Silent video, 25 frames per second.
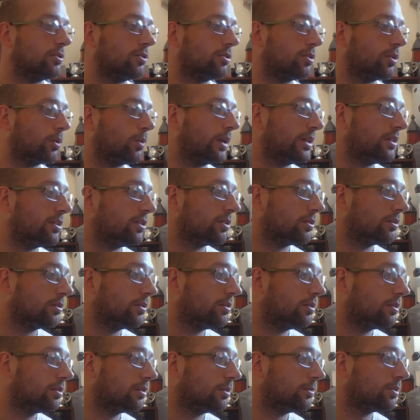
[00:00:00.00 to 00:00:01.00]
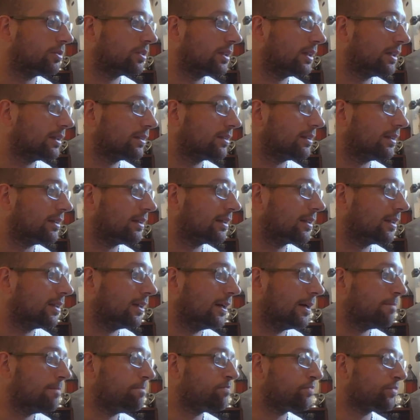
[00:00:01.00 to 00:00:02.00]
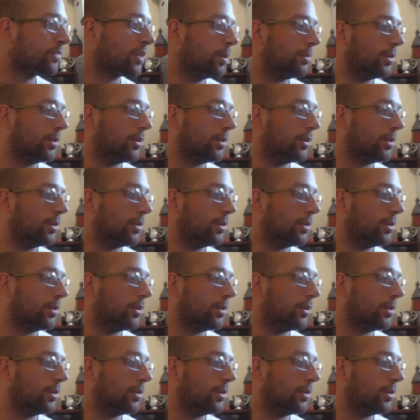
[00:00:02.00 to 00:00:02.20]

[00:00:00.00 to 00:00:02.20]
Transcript: So when Jerusalem started to decline,